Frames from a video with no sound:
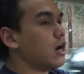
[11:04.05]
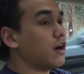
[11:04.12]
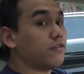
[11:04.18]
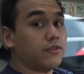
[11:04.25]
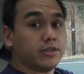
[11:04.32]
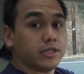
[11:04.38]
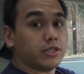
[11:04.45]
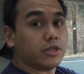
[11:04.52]
A
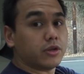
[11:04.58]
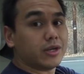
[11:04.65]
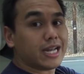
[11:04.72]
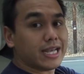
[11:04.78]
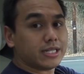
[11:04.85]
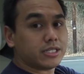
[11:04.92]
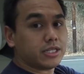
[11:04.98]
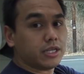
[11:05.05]
fully loaded
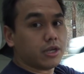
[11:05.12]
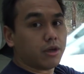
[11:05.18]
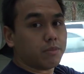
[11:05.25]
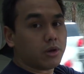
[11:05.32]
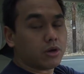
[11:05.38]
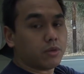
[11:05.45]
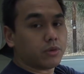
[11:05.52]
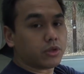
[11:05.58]
SEL
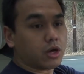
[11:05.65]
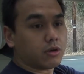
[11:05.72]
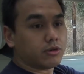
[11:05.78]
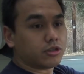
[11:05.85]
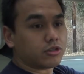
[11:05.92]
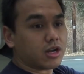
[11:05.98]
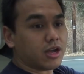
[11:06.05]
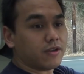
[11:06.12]
model with
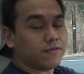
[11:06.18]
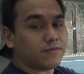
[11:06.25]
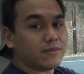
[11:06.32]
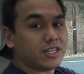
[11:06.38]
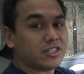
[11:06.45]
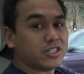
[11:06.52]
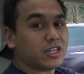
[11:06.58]
all-wheel drive